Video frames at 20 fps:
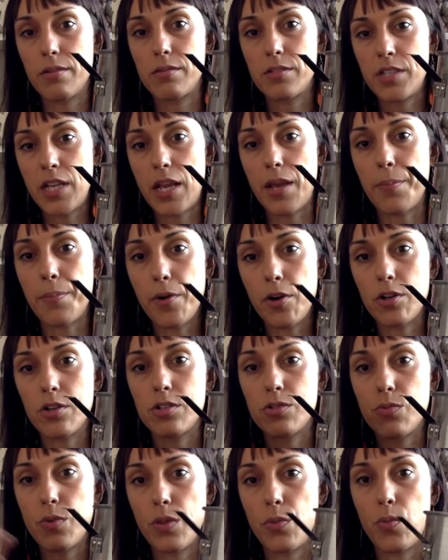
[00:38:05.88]
take a
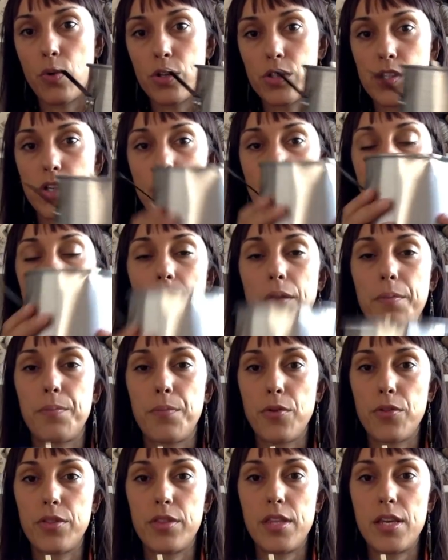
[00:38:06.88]
pot with water and
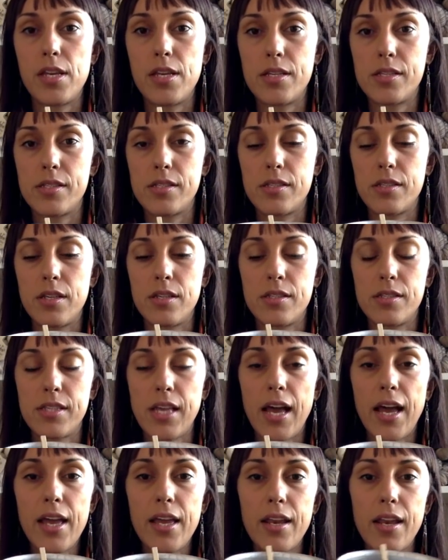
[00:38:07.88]
put this
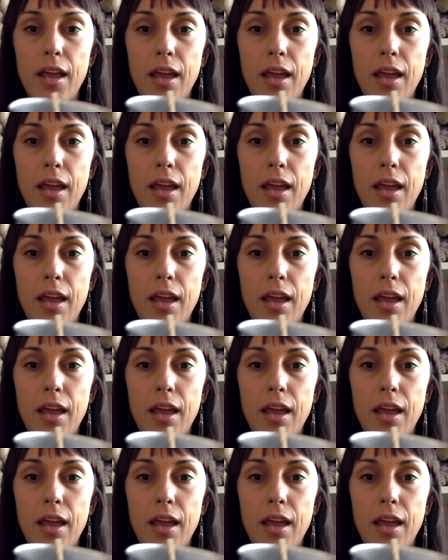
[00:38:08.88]
inside.